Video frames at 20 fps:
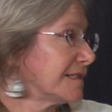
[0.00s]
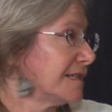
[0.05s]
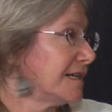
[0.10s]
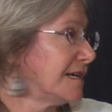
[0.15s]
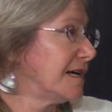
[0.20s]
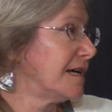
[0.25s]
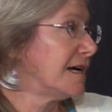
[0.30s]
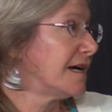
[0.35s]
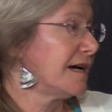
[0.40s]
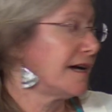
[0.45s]

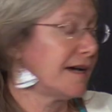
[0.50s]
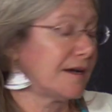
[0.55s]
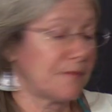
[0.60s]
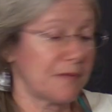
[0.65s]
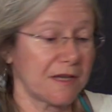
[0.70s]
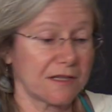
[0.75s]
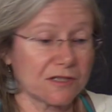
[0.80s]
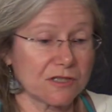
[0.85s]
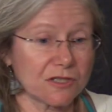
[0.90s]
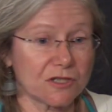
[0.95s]
Mm-hmm.
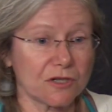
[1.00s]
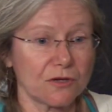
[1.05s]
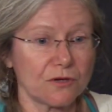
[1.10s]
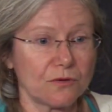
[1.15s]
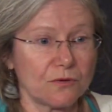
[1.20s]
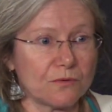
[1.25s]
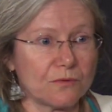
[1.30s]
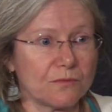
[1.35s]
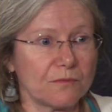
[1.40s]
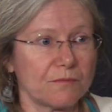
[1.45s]
And
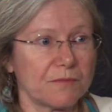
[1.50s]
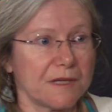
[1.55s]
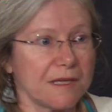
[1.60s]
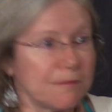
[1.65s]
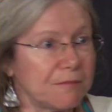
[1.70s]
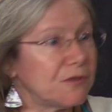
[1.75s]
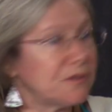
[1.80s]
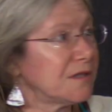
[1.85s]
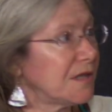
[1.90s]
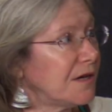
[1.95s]
so
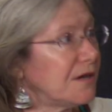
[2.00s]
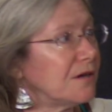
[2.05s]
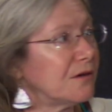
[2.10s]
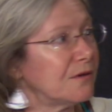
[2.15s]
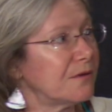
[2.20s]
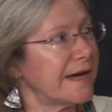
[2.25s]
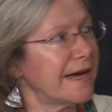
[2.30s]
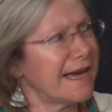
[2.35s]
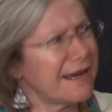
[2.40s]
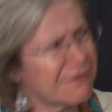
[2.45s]
people
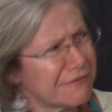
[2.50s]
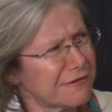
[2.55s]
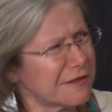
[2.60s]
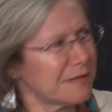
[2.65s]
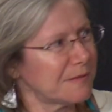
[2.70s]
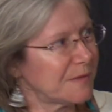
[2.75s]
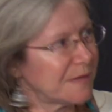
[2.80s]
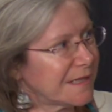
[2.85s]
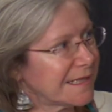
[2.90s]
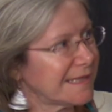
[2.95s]
know,
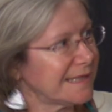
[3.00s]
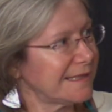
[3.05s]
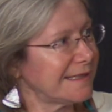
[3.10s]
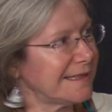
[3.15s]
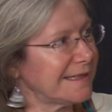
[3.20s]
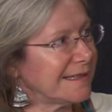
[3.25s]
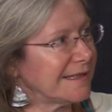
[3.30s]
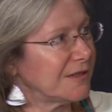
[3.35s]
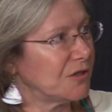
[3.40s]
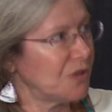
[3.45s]

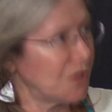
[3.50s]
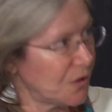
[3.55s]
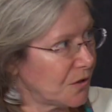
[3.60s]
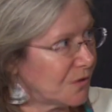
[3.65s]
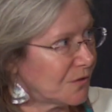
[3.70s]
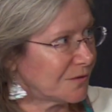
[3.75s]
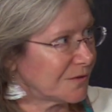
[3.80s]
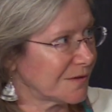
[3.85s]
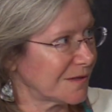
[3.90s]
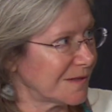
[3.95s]
everybody
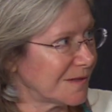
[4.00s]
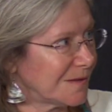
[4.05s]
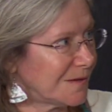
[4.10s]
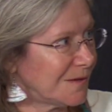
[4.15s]
knows,